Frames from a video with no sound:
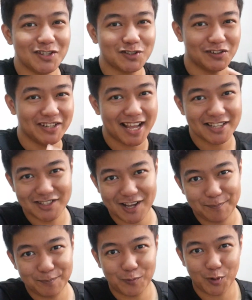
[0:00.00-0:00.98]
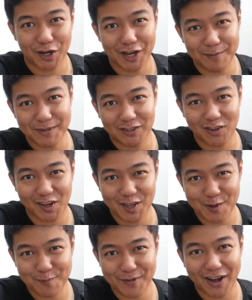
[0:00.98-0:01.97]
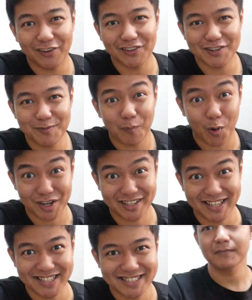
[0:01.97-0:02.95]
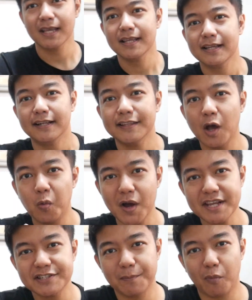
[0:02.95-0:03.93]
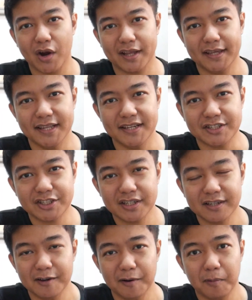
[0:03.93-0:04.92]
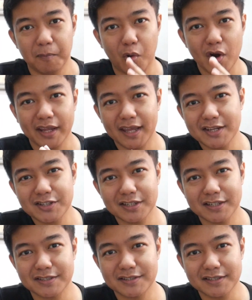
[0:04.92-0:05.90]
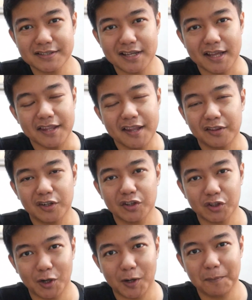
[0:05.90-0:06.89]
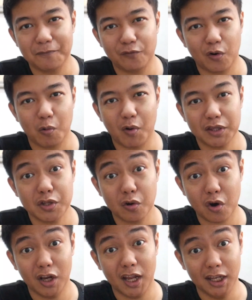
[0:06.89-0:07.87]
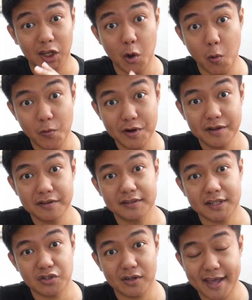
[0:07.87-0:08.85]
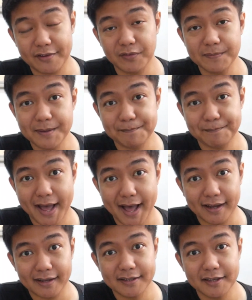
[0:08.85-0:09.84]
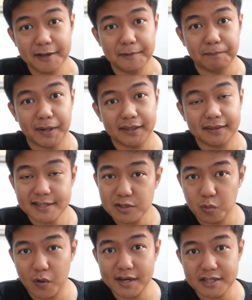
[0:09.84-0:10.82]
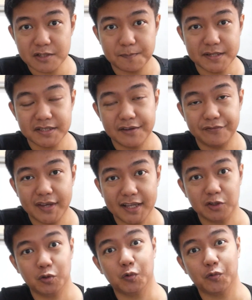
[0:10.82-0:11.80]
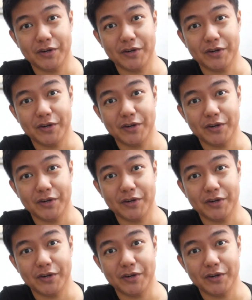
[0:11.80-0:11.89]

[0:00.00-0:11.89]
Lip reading: So next up, we're going to be talking about mortgage. Now, what is a mortgage? Mortgage is just another term for what you call a loan that you get from the bank, but this one is specific to real